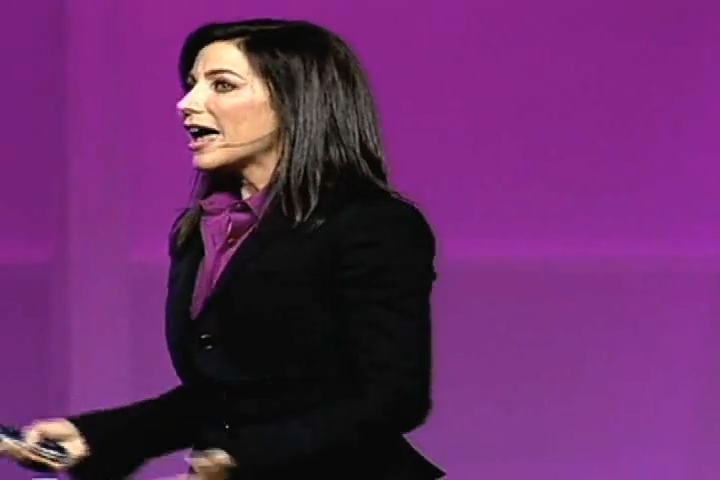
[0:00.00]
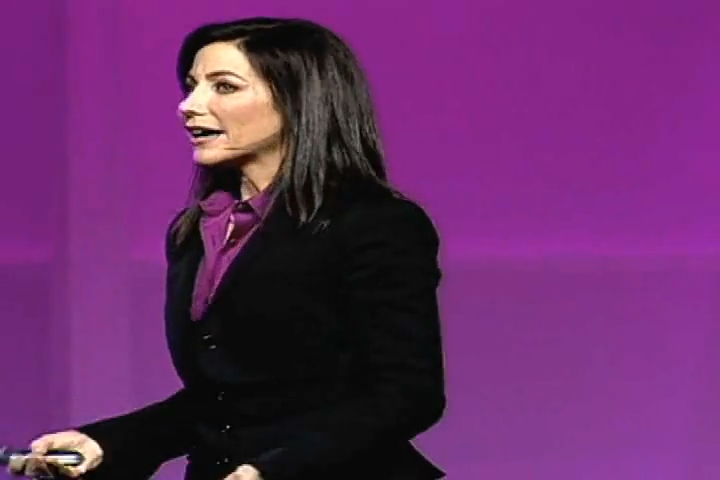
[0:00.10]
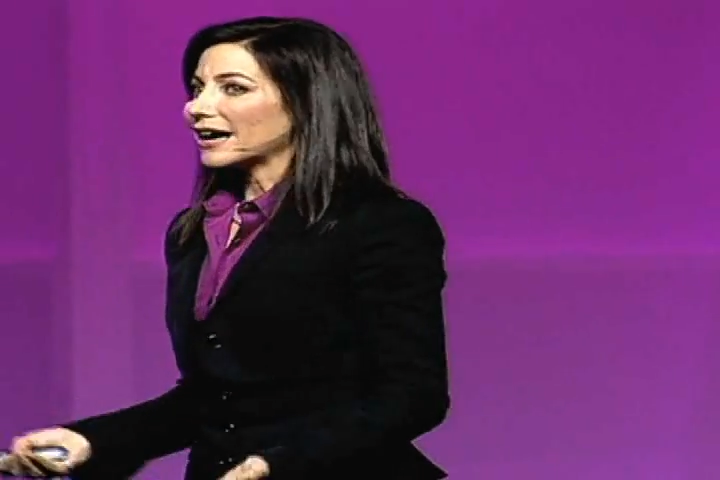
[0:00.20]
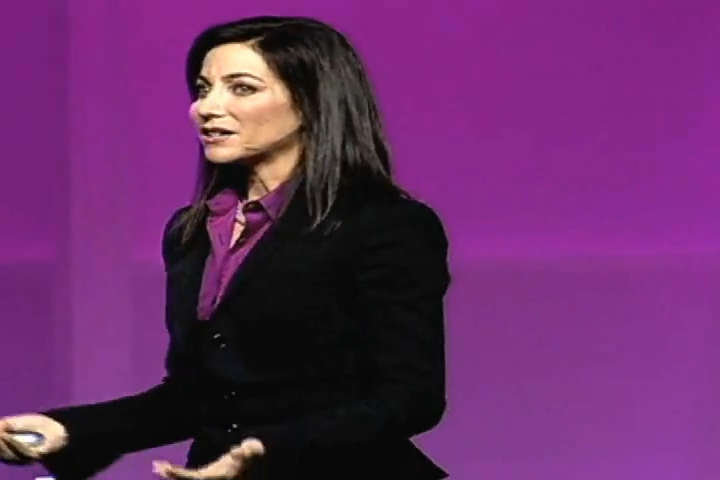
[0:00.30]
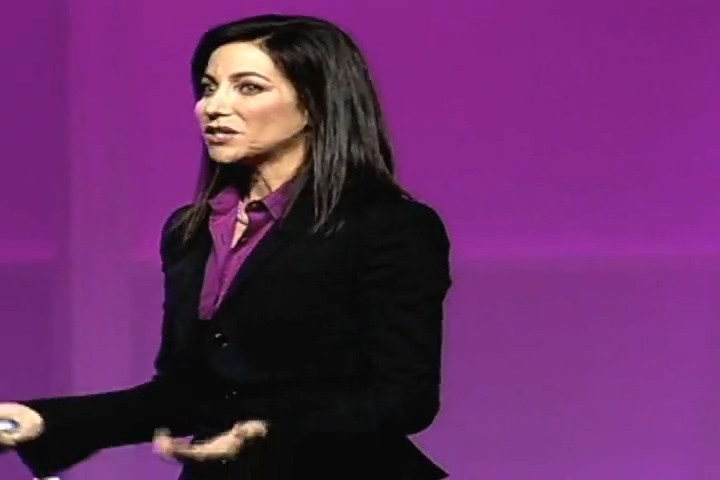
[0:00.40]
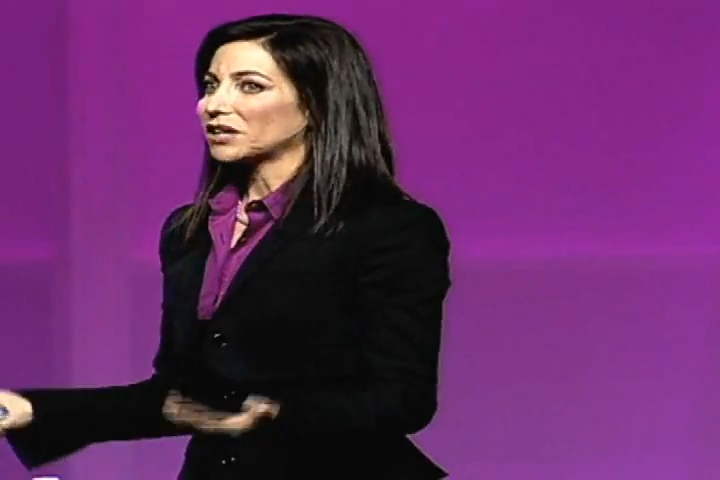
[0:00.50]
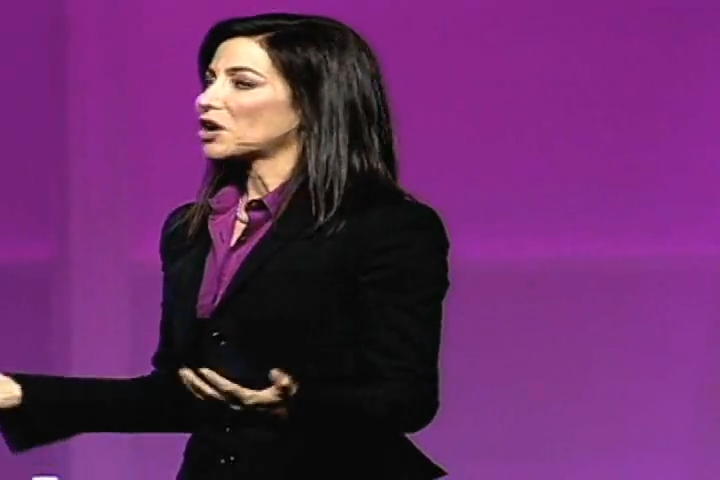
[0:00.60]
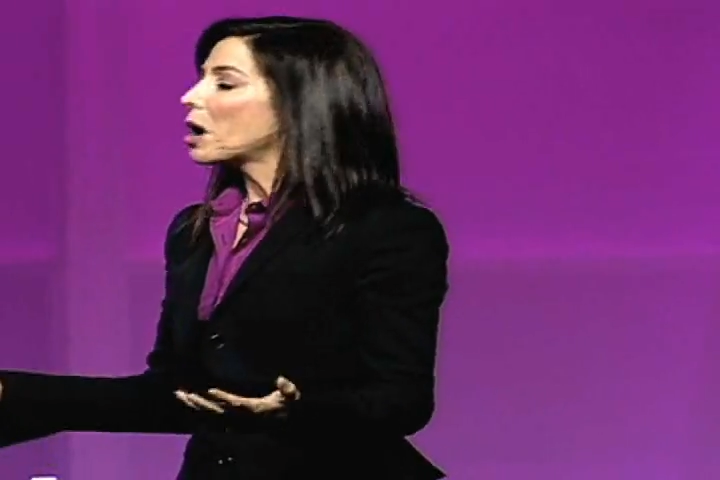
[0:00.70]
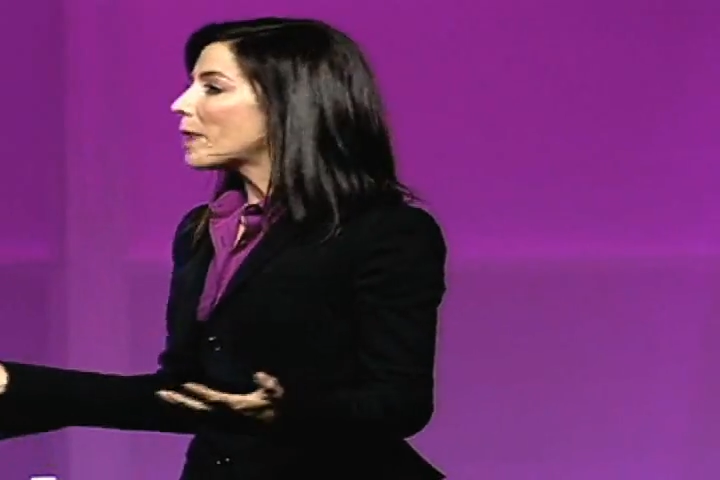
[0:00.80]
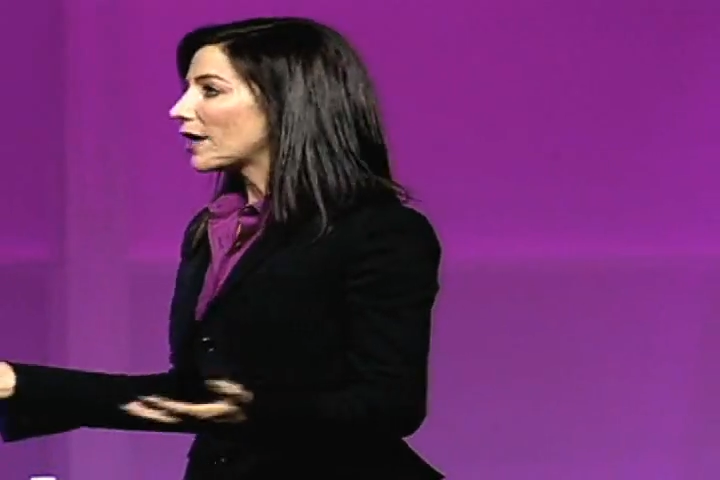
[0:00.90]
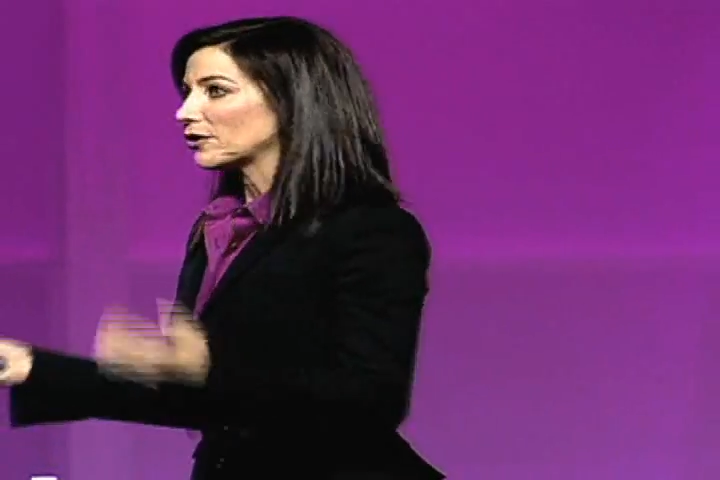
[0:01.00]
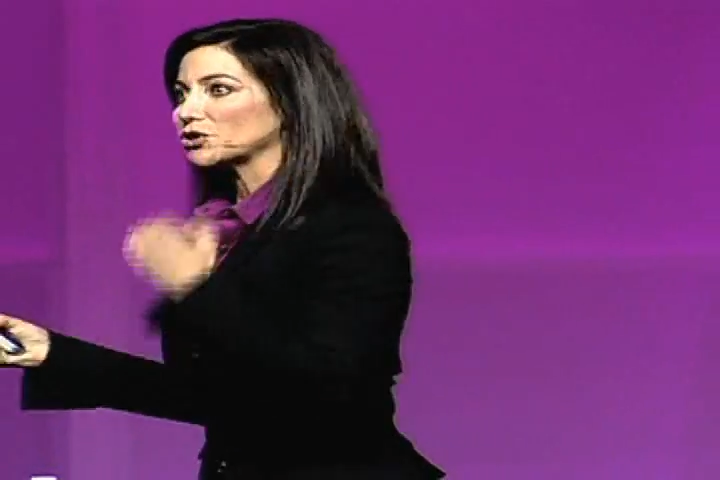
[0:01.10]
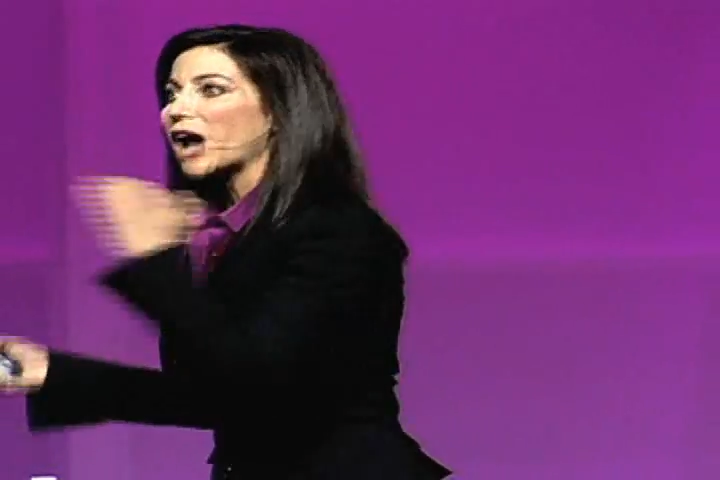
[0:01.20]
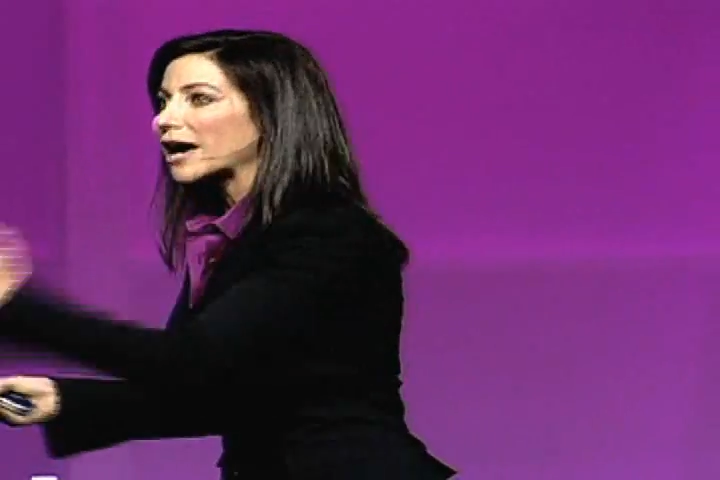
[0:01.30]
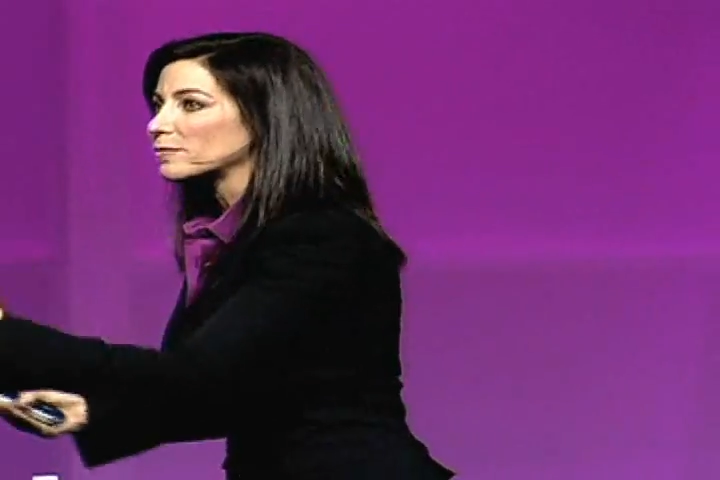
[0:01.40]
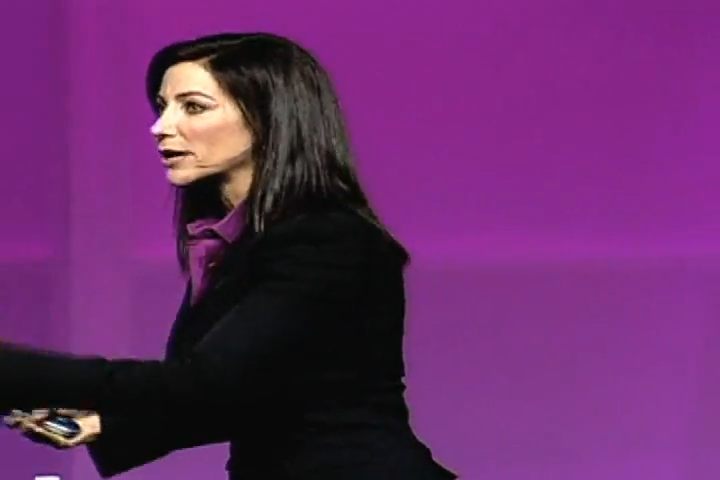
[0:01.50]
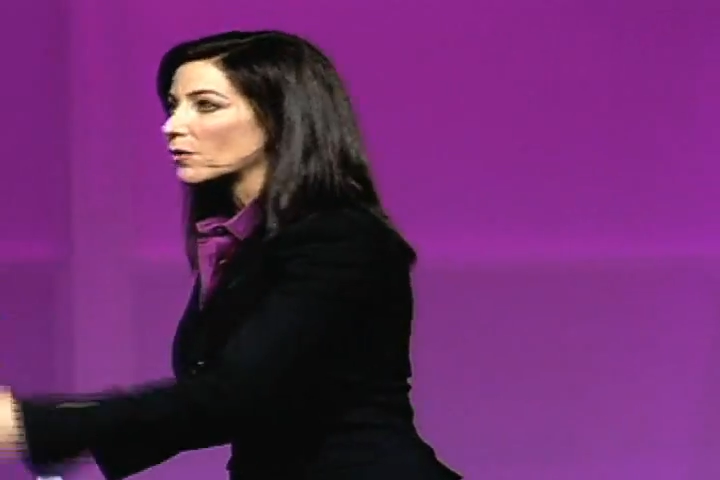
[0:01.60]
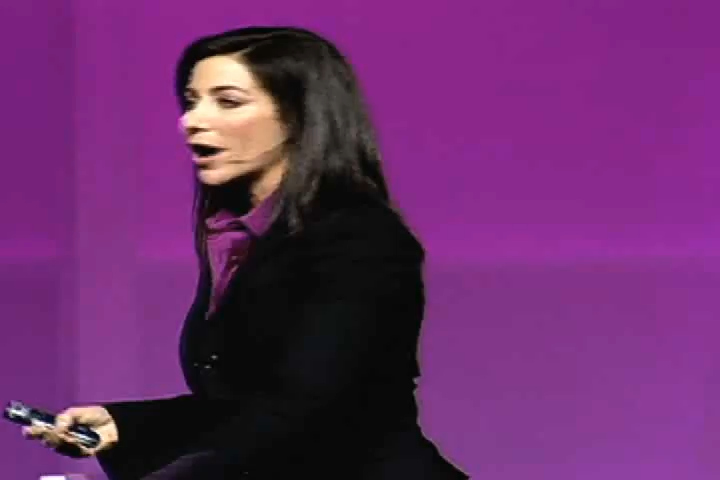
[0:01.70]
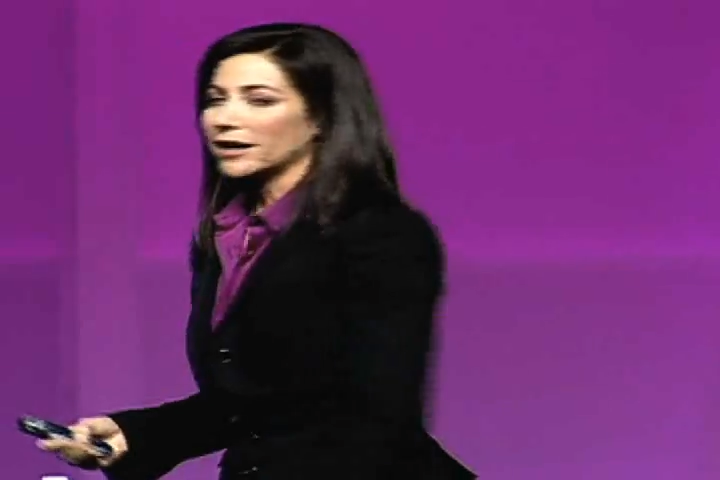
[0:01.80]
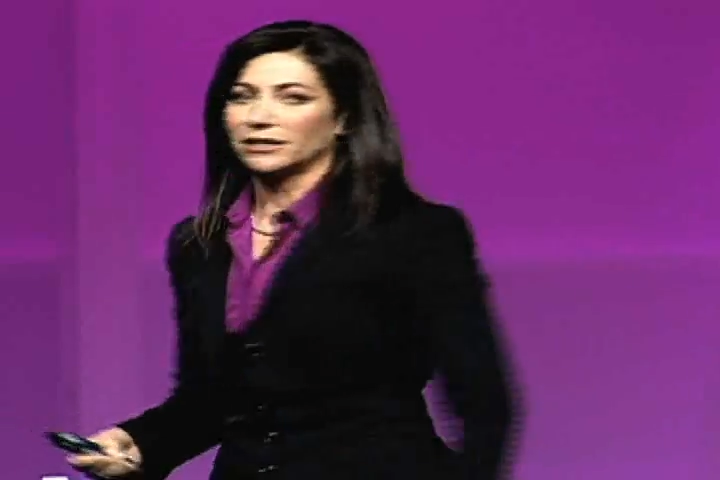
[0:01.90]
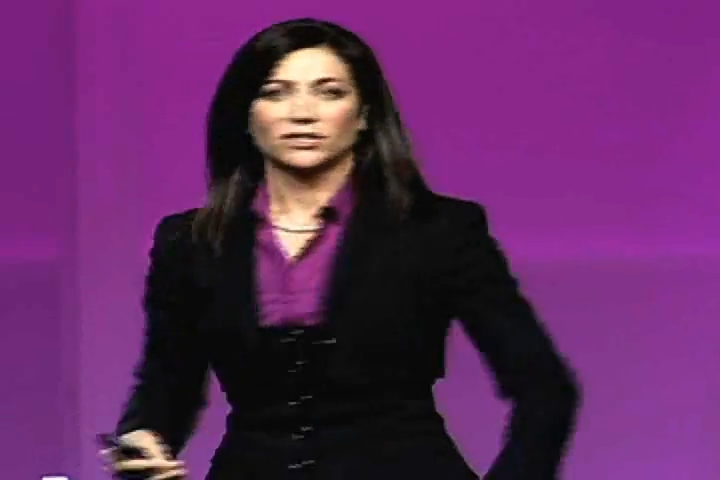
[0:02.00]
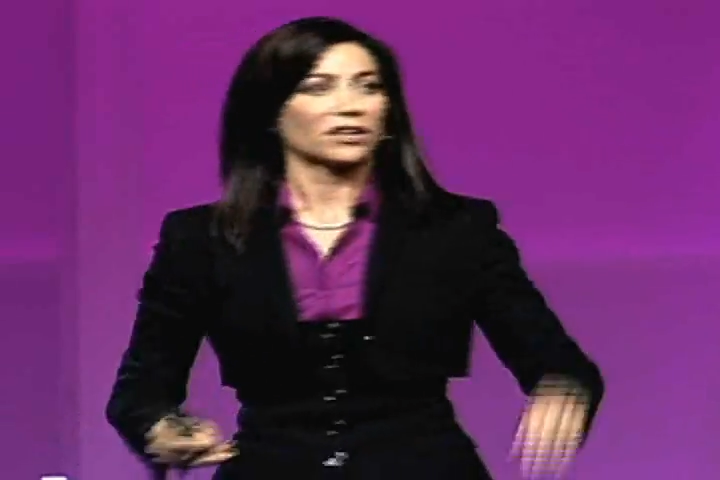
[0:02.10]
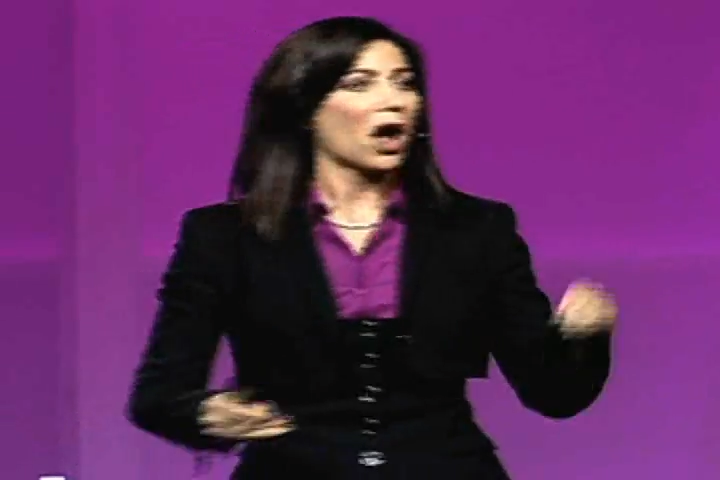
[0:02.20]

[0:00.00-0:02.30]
And I said, come on, there's got to be a way. And he said,